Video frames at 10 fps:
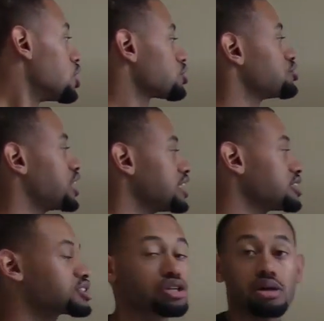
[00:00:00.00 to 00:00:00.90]
So Jay
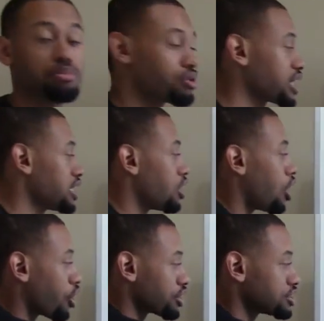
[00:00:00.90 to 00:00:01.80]
Z is going to bring in
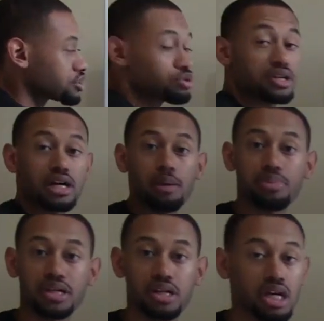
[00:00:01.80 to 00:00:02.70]
artists to the
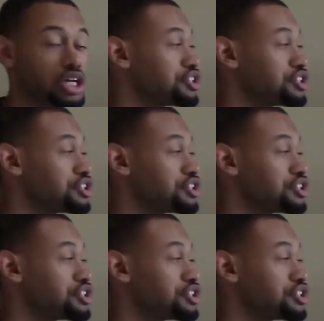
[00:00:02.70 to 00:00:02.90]
company,